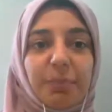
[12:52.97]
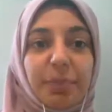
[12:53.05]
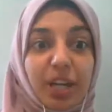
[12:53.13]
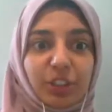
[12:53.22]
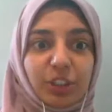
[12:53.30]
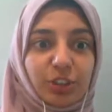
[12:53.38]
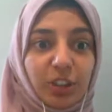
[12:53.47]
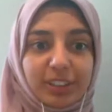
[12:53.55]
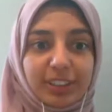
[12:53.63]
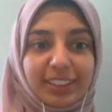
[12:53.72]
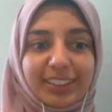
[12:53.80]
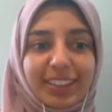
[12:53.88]
a bit of a
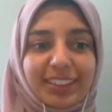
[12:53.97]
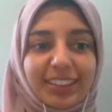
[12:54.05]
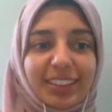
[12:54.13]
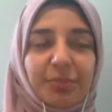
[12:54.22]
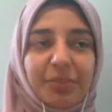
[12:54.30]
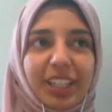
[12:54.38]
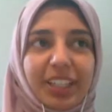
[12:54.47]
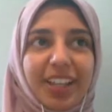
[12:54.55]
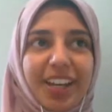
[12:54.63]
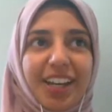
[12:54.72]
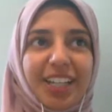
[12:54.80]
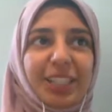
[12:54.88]
shock to the system. Like
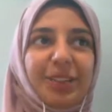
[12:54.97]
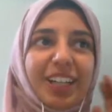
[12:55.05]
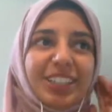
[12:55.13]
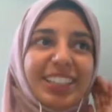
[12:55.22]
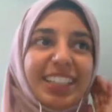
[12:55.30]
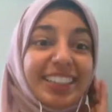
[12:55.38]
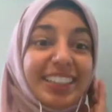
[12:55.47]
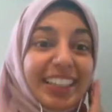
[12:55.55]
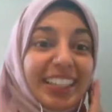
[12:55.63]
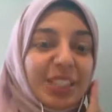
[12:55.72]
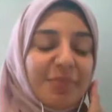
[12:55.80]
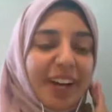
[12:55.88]
you actually have to
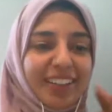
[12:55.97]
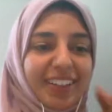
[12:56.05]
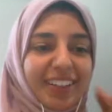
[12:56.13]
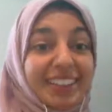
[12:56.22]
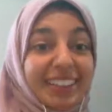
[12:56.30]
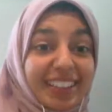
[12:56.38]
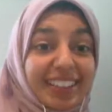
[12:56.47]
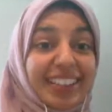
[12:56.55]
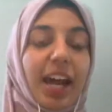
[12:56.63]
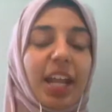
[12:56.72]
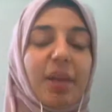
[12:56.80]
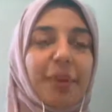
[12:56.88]
think about like dinner.
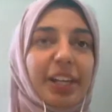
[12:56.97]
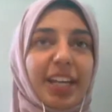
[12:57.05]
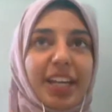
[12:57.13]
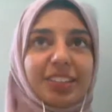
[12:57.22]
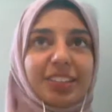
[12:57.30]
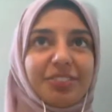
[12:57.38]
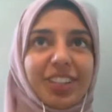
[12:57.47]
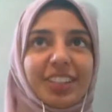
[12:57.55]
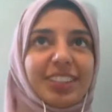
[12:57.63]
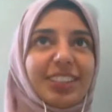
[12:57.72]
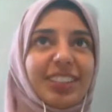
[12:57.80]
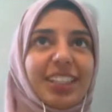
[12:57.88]
And then by the end of
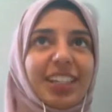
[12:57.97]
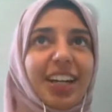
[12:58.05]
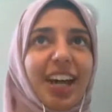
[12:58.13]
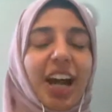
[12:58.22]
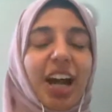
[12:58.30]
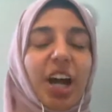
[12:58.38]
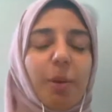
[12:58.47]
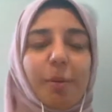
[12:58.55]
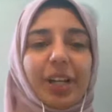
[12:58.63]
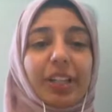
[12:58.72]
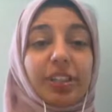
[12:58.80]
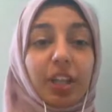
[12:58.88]
first year, I
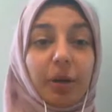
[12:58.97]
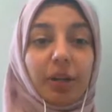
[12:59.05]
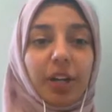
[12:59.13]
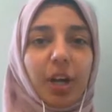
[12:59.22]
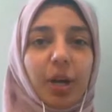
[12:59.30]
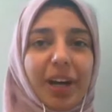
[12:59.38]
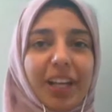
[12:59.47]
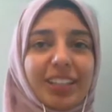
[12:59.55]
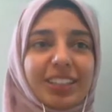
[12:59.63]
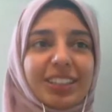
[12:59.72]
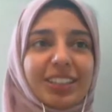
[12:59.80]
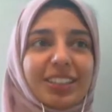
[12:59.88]
remember like going home
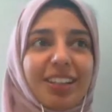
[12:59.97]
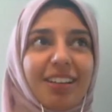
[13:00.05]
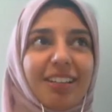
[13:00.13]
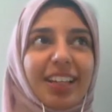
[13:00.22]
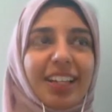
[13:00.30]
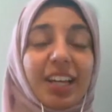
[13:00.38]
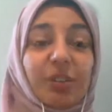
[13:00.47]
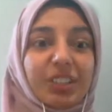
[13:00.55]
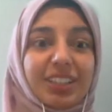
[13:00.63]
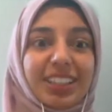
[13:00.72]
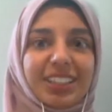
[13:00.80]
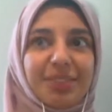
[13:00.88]
and just like it
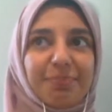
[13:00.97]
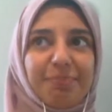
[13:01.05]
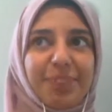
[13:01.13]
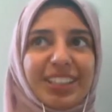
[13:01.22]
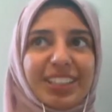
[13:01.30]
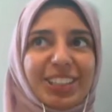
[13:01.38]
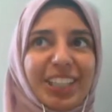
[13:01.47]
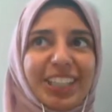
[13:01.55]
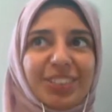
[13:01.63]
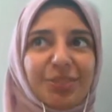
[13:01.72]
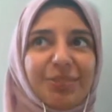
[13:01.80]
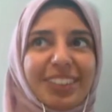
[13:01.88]
was such a big
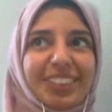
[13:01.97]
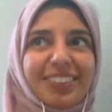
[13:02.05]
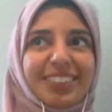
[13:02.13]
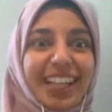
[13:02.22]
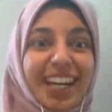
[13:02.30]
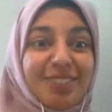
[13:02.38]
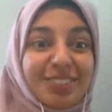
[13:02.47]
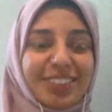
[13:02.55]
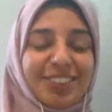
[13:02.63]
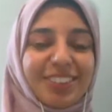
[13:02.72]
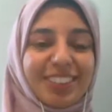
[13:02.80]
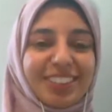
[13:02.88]
change for me because I was like, I'm
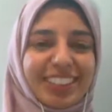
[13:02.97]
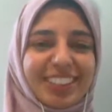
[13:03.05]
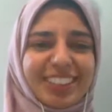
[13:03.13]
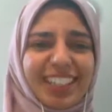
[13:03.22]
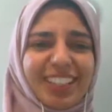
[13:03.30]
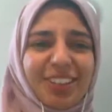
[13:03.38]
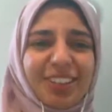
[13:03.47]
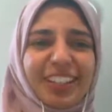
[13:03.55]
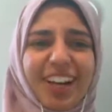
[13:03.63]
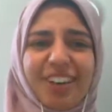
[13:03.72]
so used to just like looking